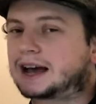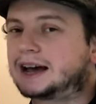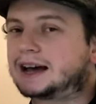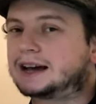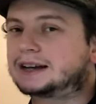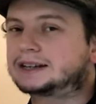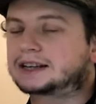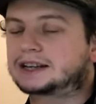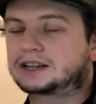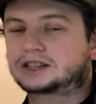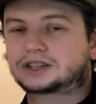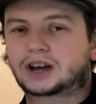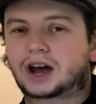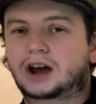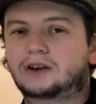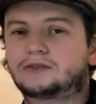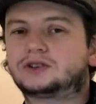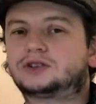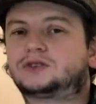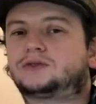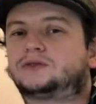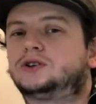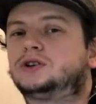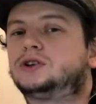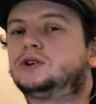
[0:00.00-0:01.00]
and
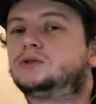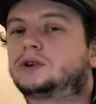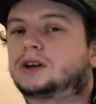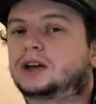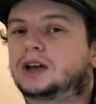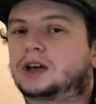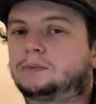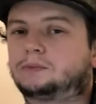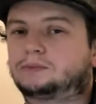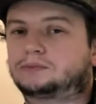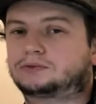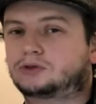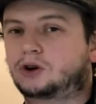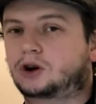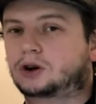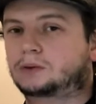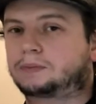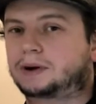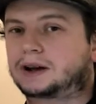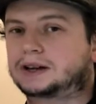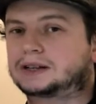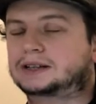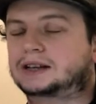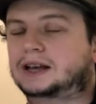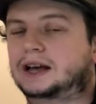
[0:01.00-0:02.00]
guitarist for UK prog
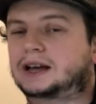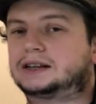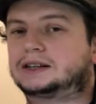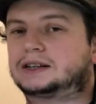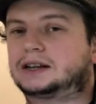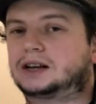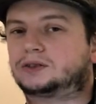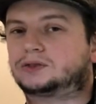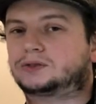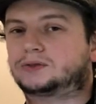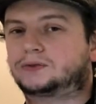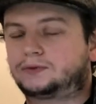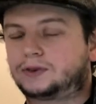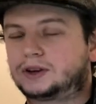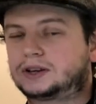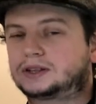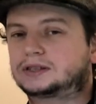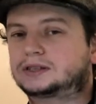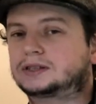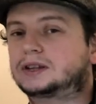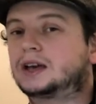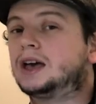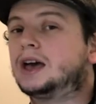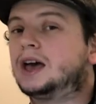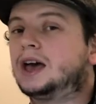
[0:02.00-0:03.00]
band Gandalf's
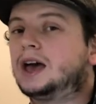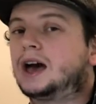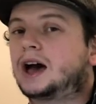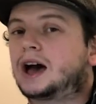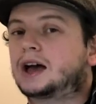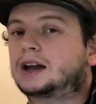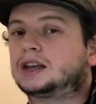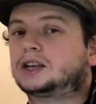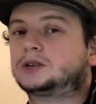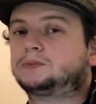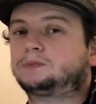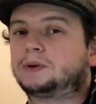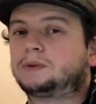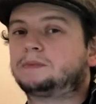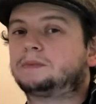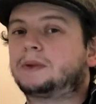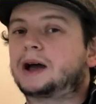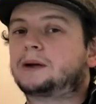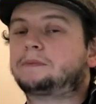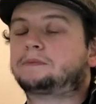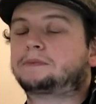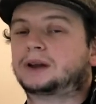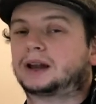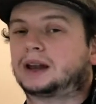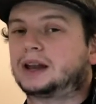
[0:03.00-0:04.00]
Fist, and it has been
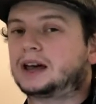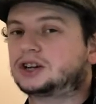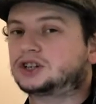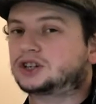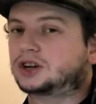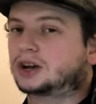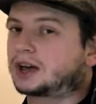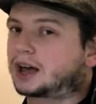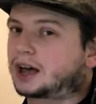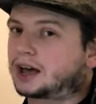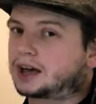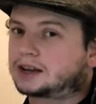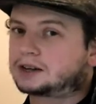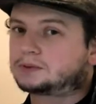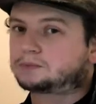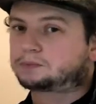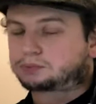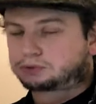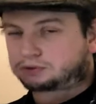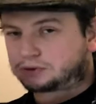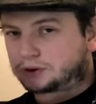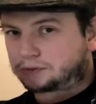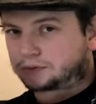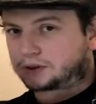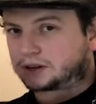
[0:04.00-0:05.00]
my pleasure and
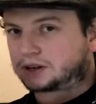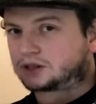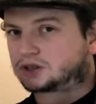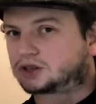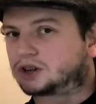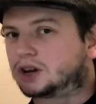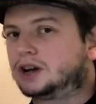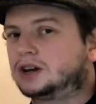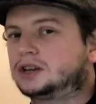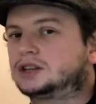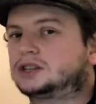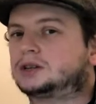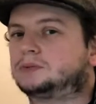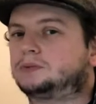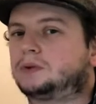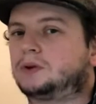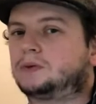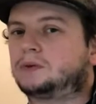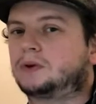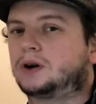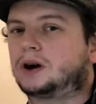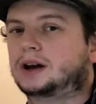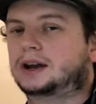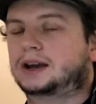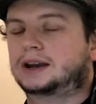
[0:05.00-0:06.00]
privilege to be
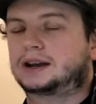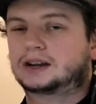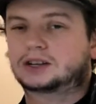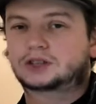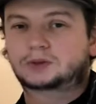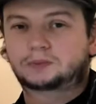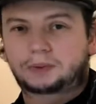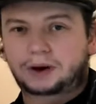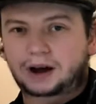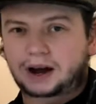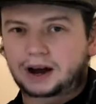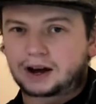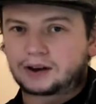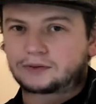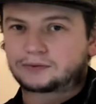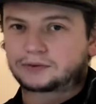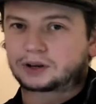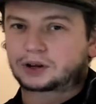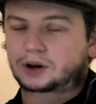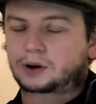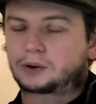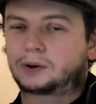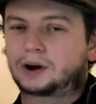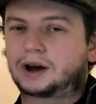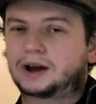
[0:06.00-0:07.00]
working as part of
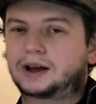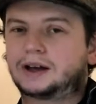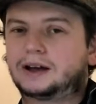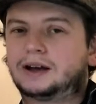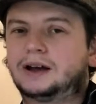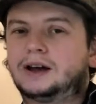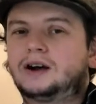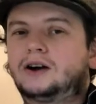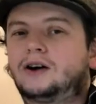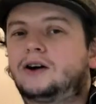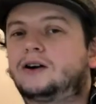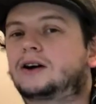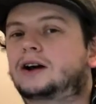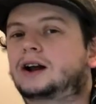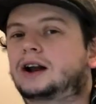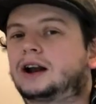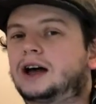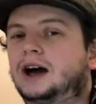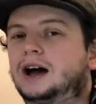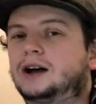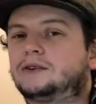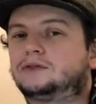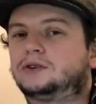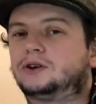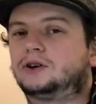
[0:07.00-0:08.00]
the choir on
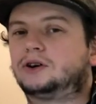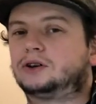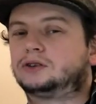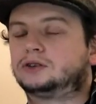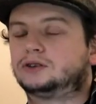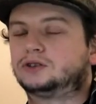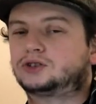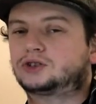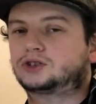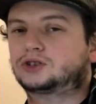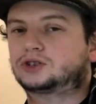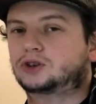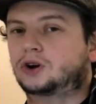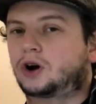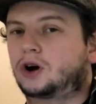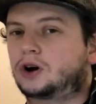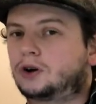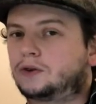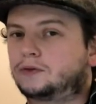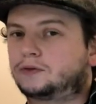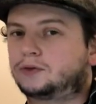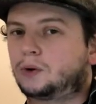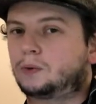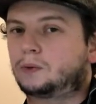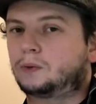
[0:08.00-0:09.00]
Clive Nolan's Song
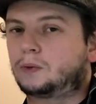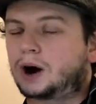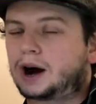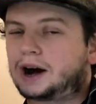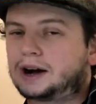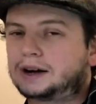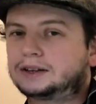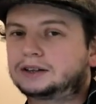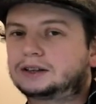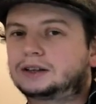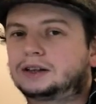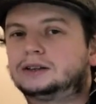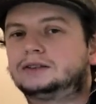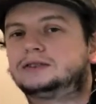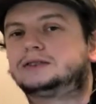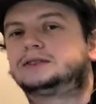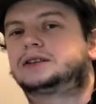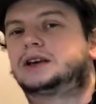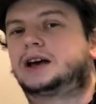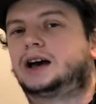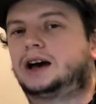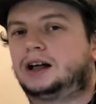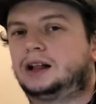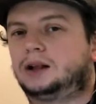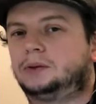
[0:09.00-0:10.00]
of the
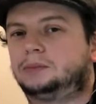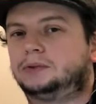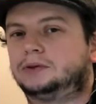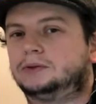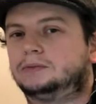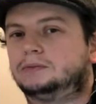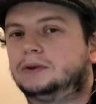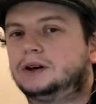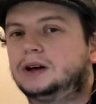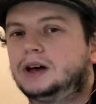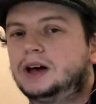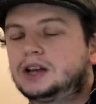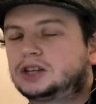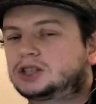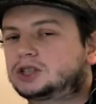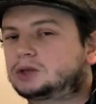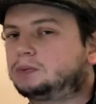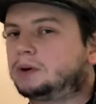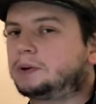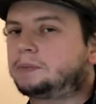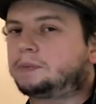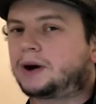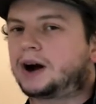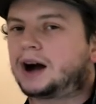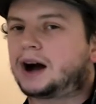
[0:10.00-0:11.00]
Wildlands album. To
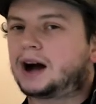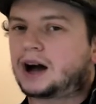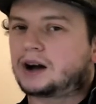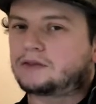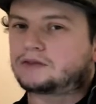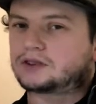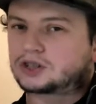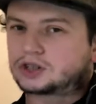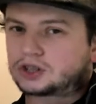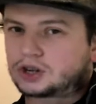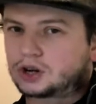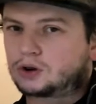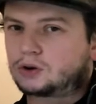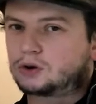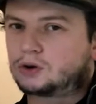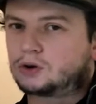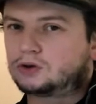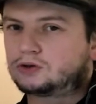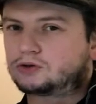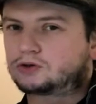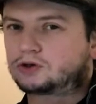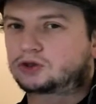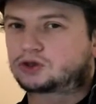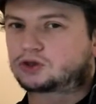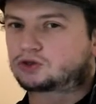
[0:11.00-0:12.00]
be part of a
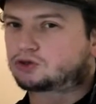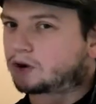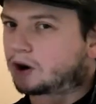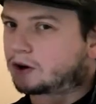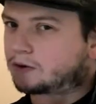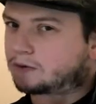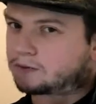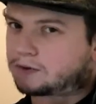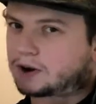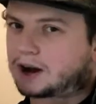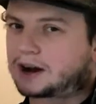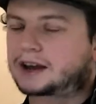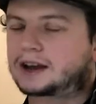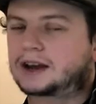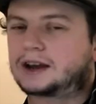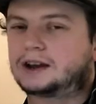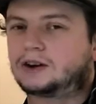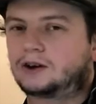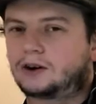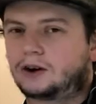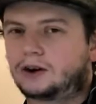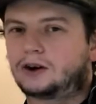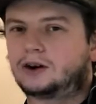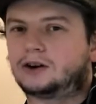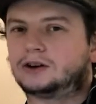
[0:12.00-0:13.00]
200-strong Viking
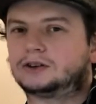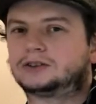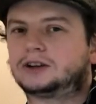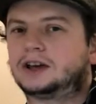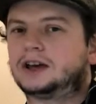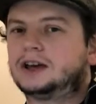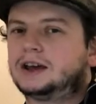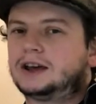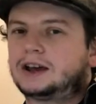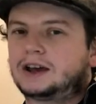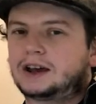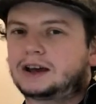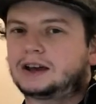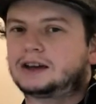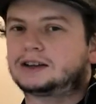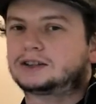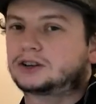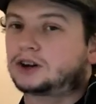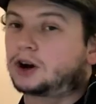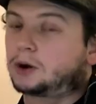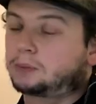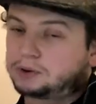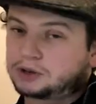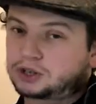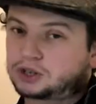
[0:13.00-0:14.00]
horde is
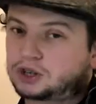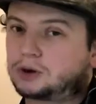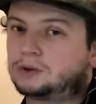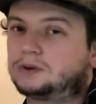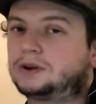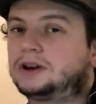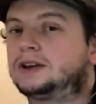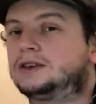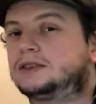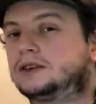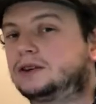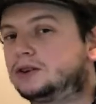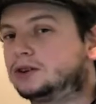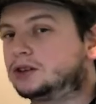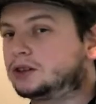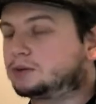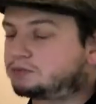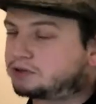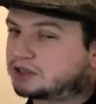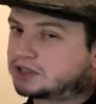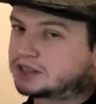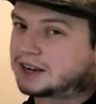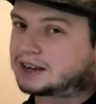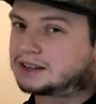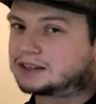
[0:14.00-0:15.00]
an opportunity that only
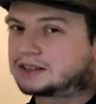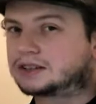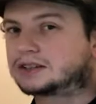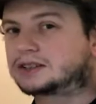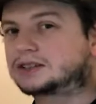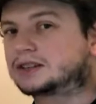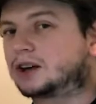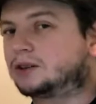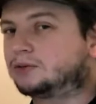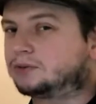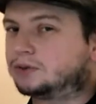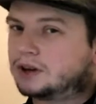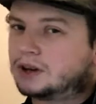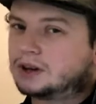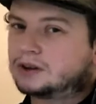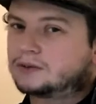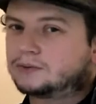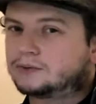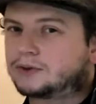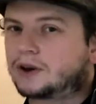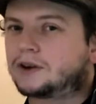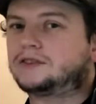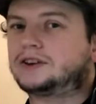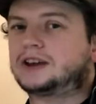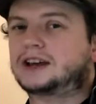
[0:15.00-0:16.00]
presents itself
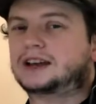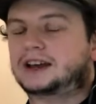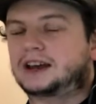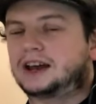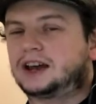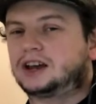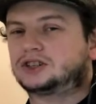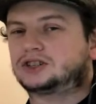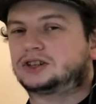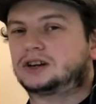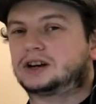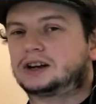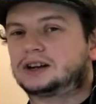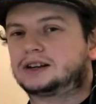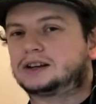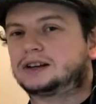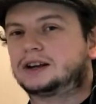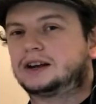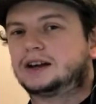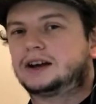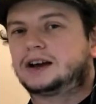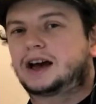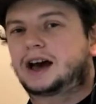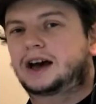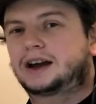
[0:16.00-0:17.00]
very occasionally,
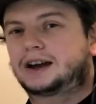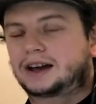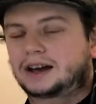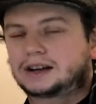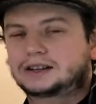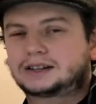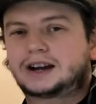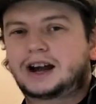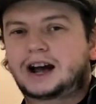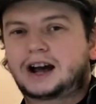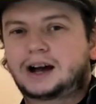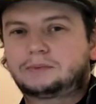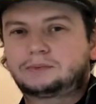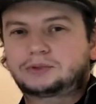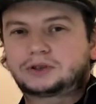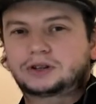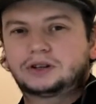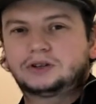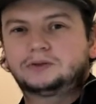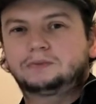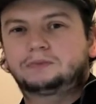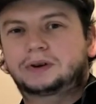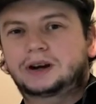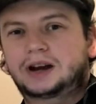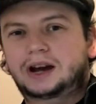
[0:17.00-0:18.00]
and I had an
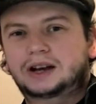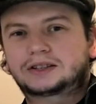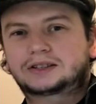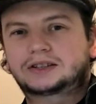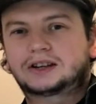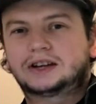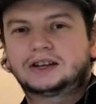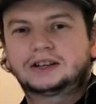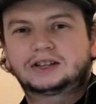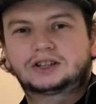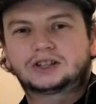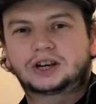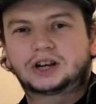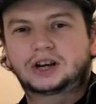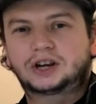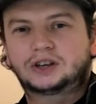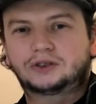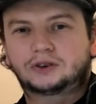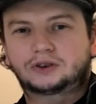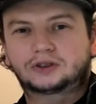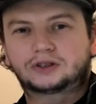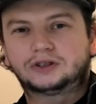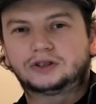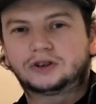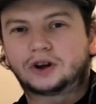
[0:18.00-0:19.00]
absolute blast singing
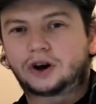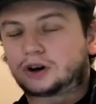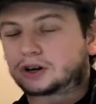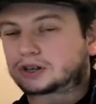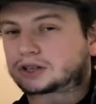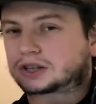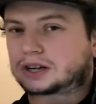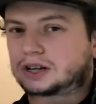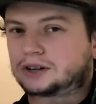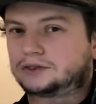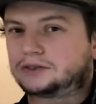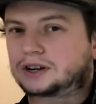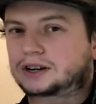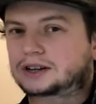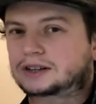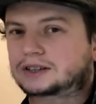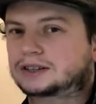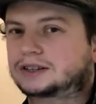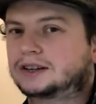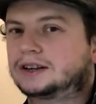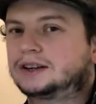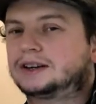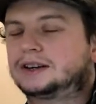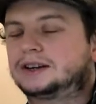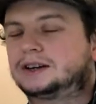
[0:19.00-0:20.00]
those Norse
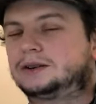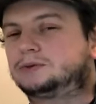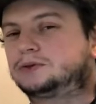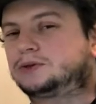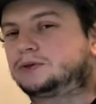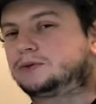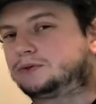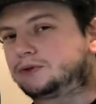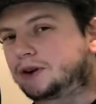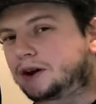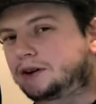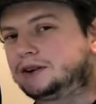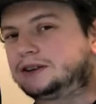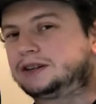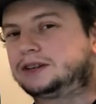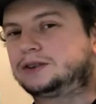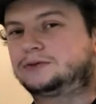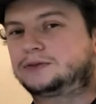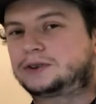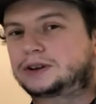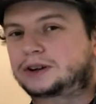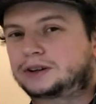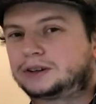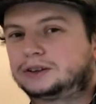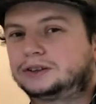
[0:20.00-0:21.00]
lyrics, and it was very
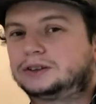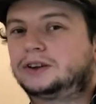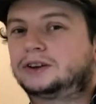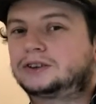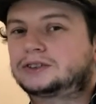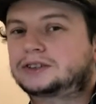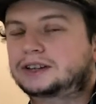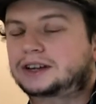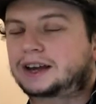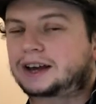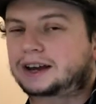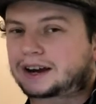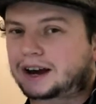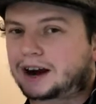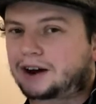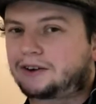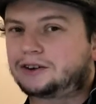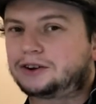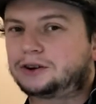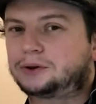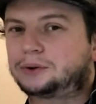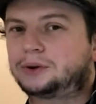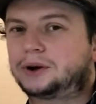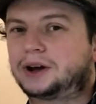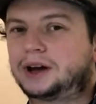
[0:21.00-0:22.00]
difficult not to get
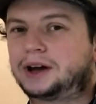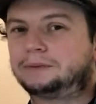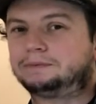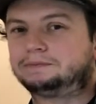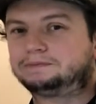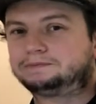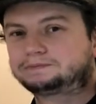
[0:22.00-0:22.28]
carried away.